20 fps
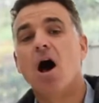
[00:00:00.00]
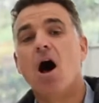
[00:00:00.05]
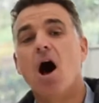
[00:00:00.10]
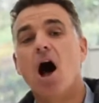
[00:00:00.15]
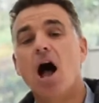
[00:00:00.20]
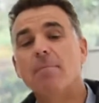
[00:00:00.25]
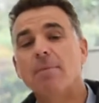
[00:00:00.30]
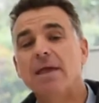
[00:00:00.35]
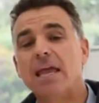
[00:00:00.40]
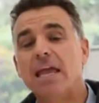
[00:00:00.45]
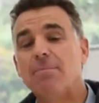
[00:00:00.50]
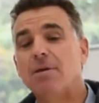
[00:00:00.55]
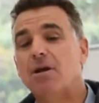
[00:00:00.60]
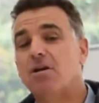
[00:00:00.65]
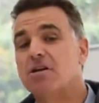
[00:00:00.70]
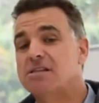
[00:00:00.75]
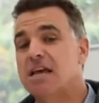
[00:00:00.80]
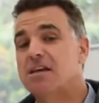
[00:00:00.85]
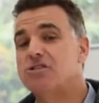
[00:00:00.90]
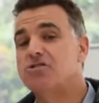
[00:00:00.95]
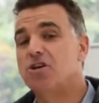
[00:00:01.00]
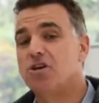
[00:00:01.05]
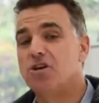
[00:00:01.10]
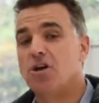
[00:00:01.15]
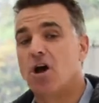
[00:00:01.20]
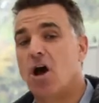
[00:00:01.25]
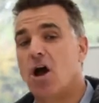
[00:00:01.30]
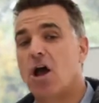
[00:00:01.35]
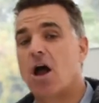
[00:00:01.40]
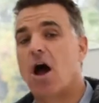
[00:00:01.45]
I'm here because as you
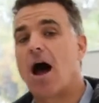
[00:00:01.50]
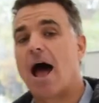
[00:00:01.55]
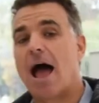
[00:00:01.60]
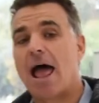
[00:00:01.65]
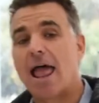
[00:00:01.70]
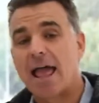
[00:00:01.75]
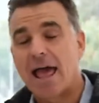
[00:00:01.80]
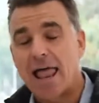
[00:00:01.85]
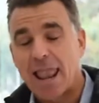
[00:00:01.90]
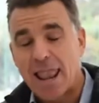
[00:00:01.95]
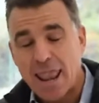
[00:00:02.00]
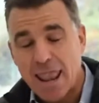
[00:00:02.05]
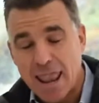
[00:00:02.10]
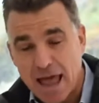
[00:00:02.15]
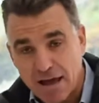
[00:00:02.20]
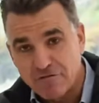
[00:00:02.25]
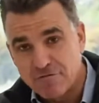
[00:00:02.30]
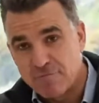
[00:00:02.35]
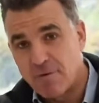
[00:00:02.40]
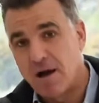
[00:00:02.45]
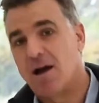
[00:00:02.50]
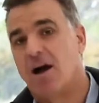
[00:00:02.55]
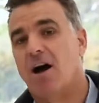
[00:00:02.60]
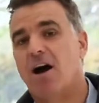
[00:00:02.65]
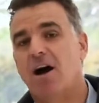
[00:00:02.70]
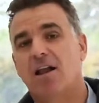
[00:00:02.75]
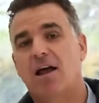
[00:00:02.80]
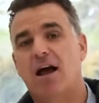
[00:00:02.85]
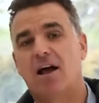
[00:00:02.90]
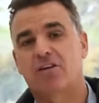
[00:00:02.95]
know, I love my
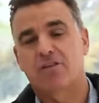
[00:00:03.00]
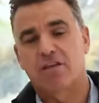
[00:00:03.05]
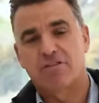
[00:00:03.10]
Hilux.